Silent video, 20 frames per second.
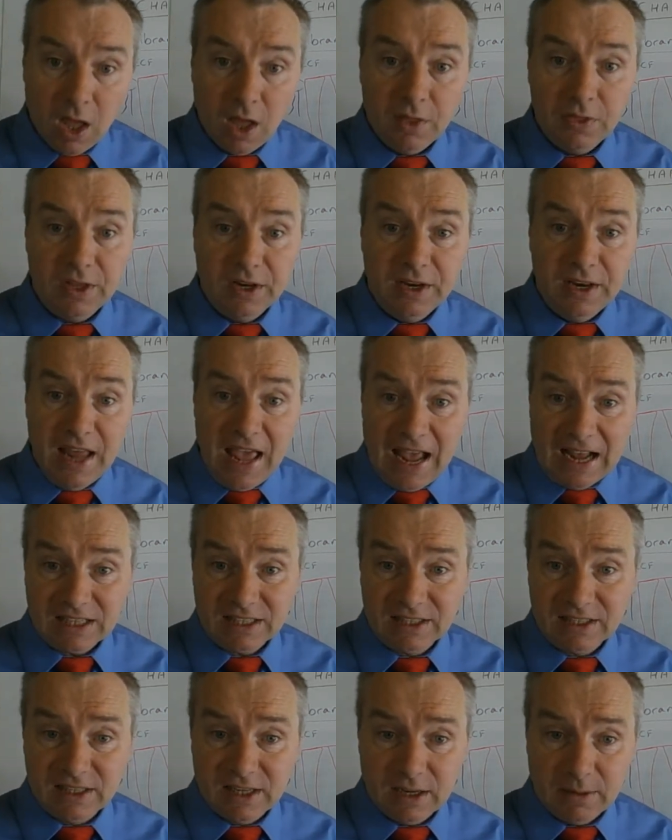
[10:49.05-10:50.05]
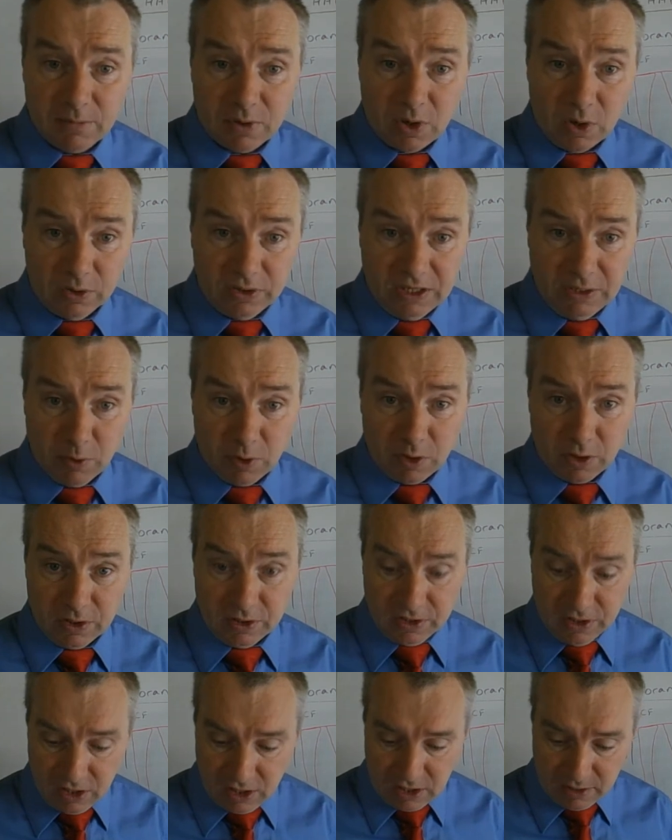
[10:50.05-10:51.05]
The next protein we're going to
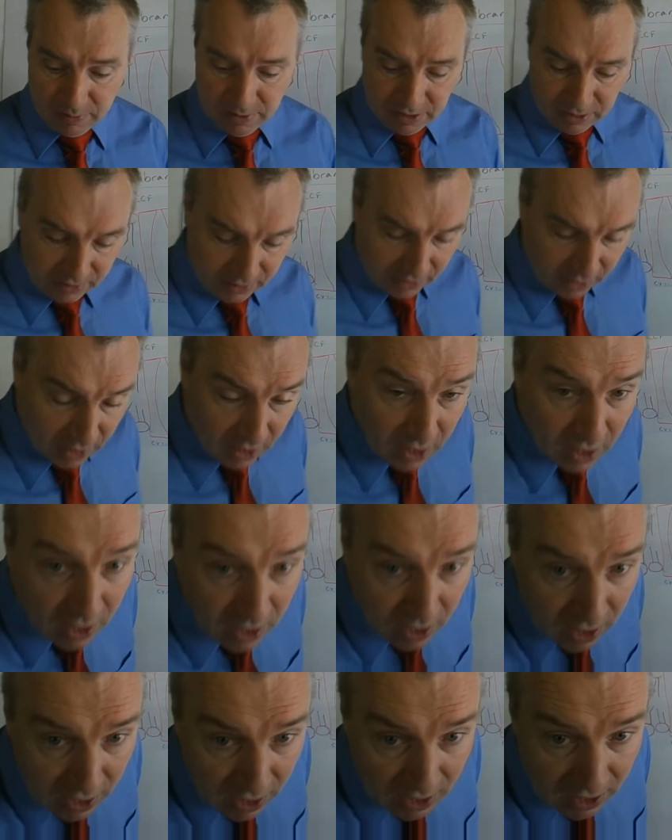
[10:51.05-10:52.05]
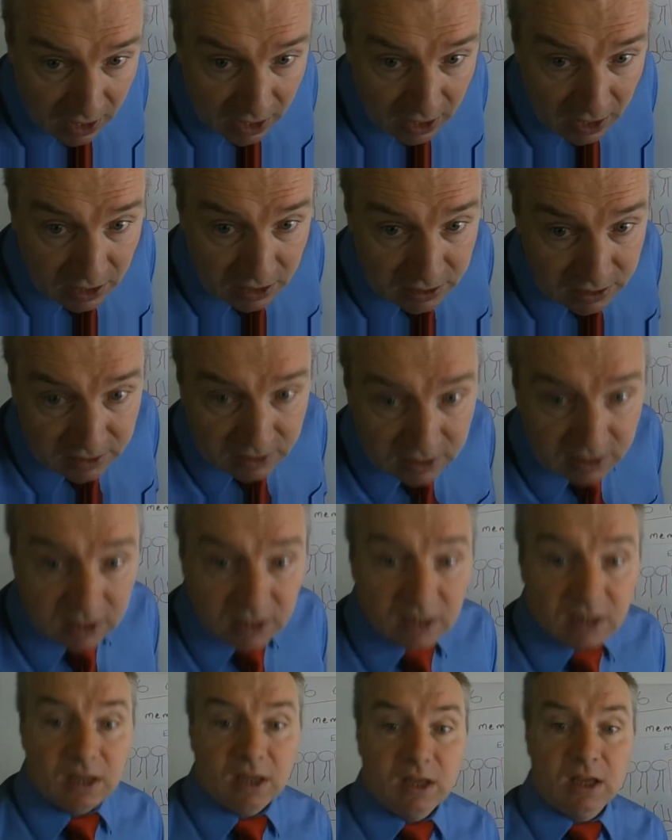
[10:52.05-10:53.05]
talk about is
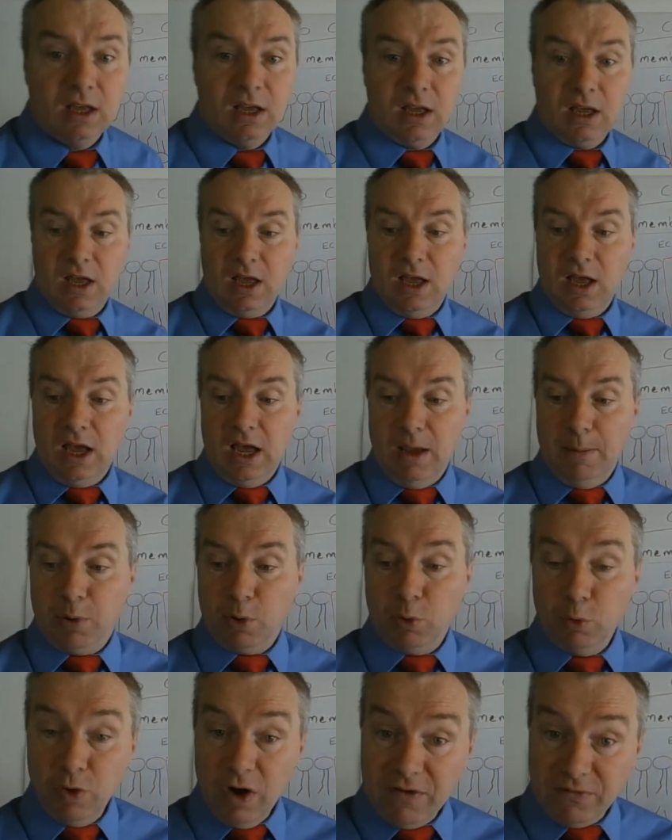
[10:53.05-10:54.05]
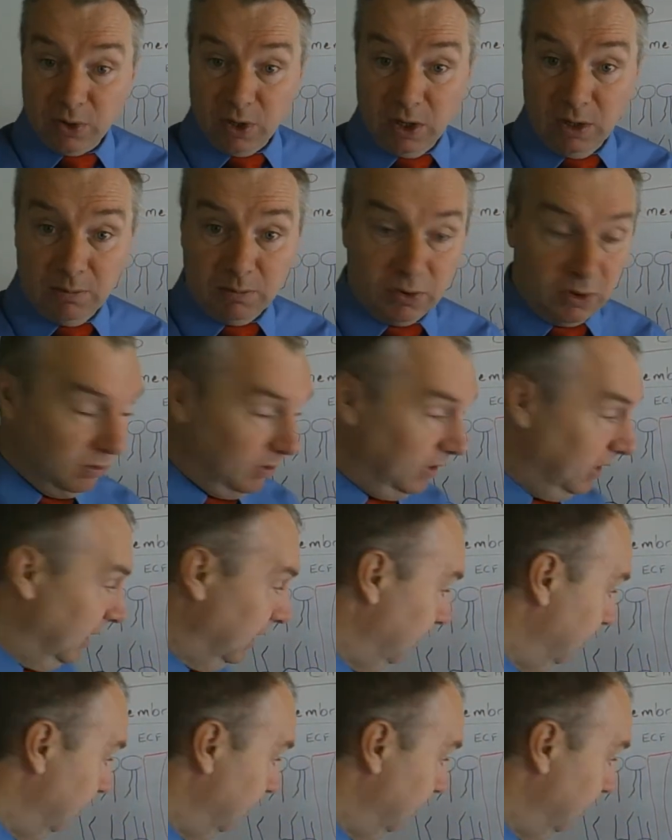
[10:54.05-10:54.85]
a peripheral protein.